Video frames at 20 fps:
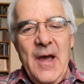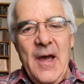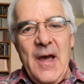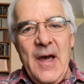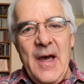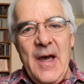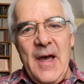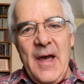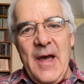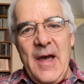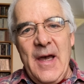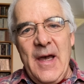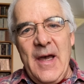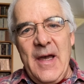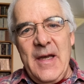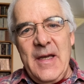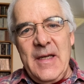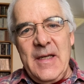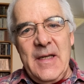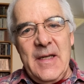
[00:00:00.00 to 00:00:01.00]

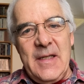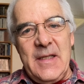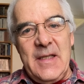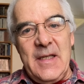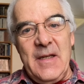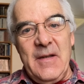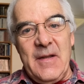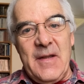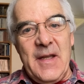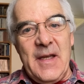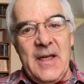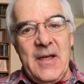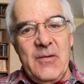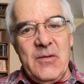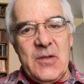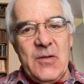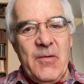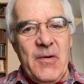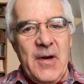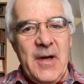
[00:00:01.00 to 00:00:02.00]
didn't think it
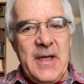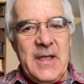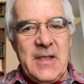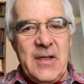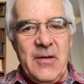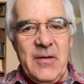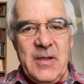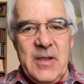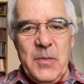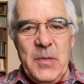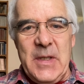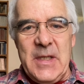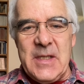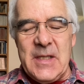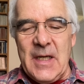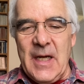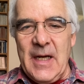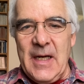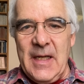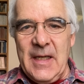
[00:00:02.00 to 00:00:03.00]
was the right time to be
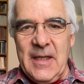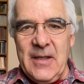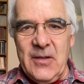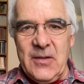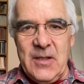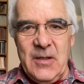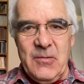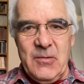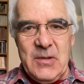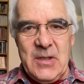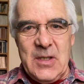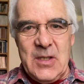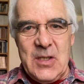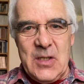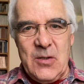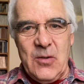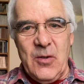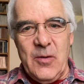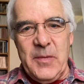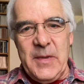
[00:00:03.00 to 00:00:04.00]
sailing because it was the
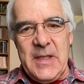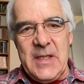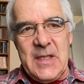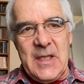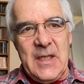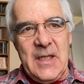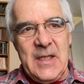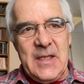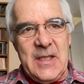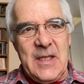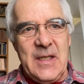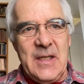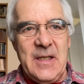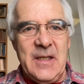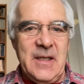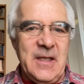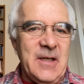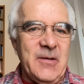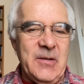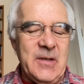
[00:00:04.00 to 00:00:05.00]
stormy season
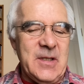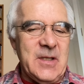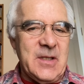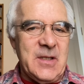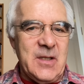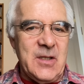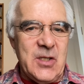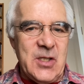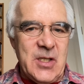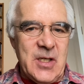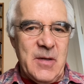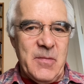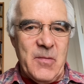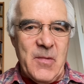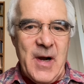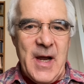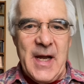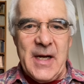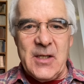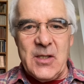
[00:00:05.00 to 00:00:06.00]
and there was the
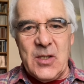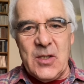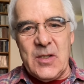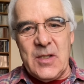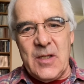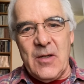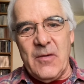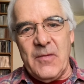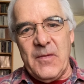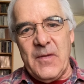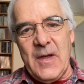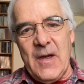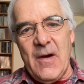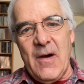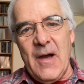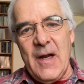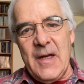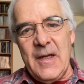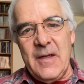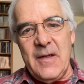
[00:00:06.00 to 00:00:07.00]
shipwreck just off the
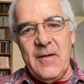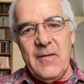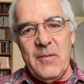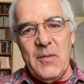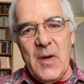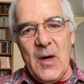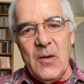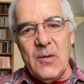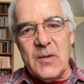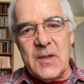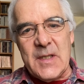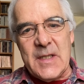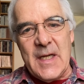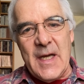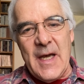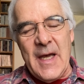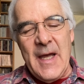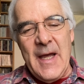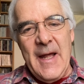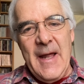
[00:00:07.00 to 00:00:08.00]
island of
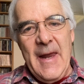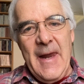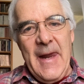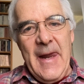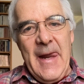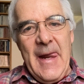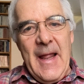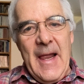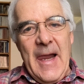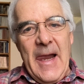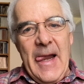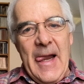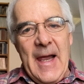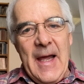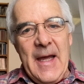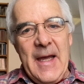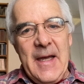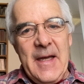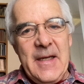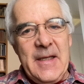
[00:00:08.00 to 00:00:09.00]
Malta.
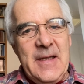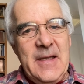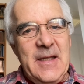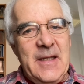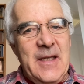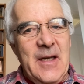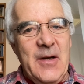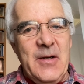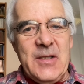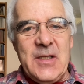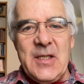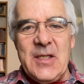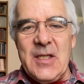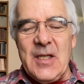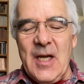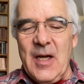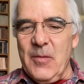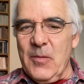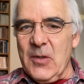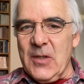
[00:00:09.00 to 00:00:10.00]
There was
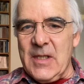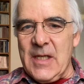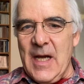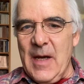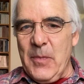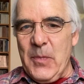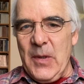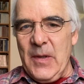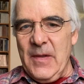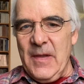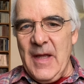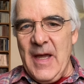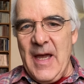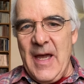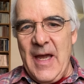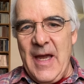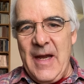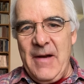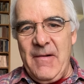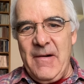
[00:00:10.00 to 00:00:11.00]
so much happened
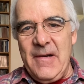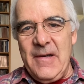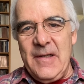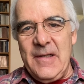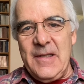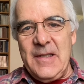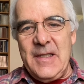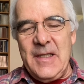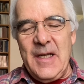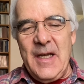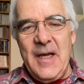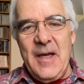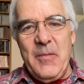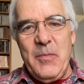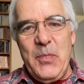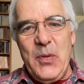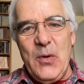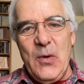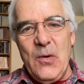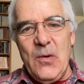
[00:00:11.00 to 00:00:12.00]
there,
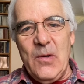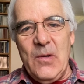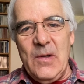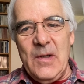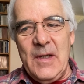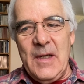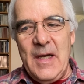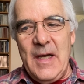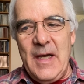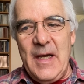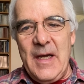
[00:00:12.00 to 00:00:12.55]
and Paul